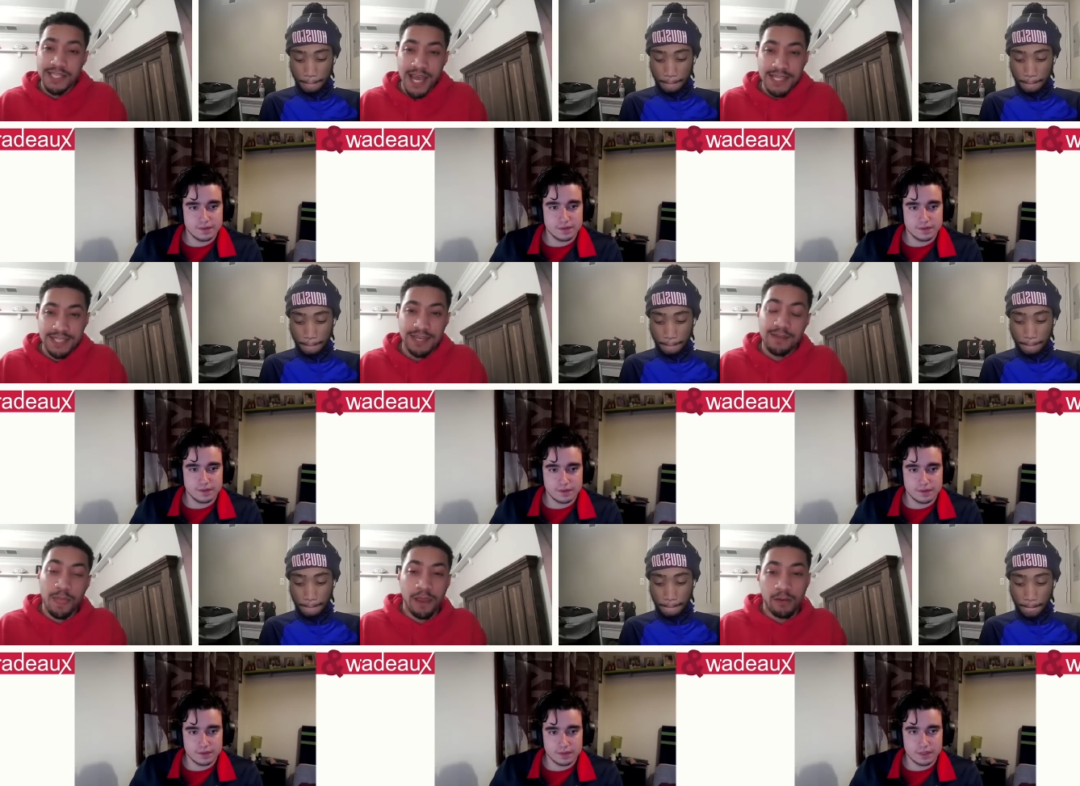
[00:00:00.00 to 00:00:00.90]
Speaker 1: enticing
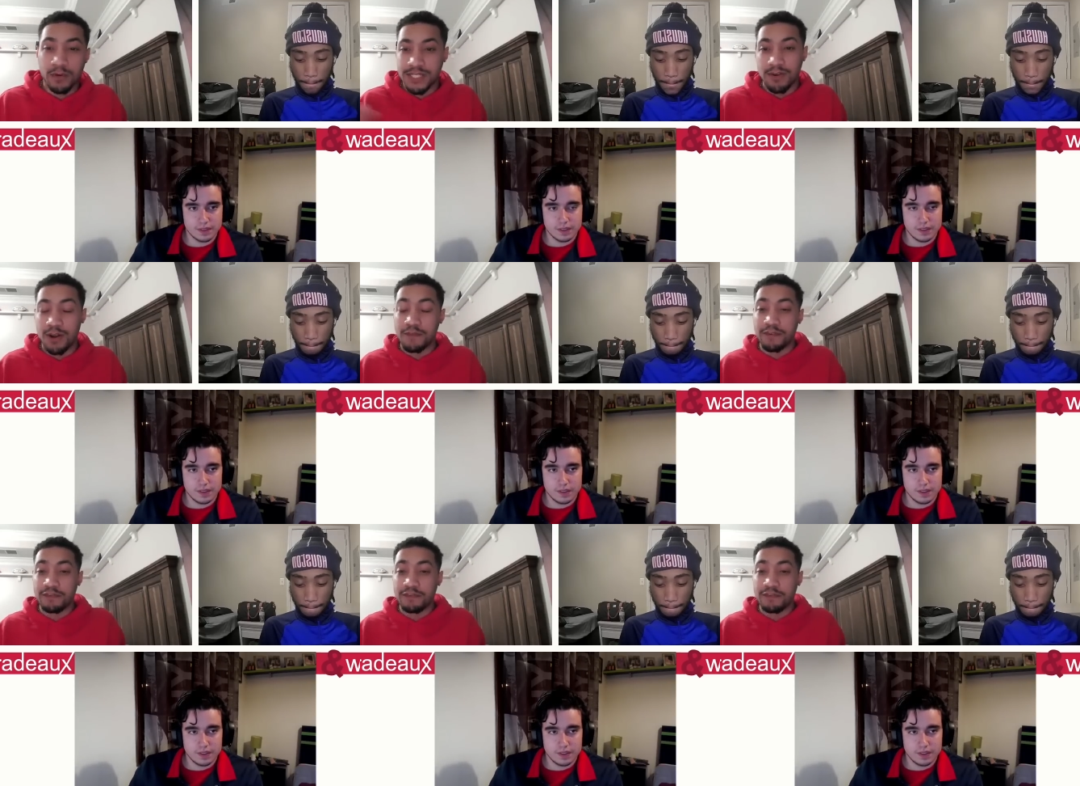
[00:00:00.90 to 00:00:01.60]
you know we're just going off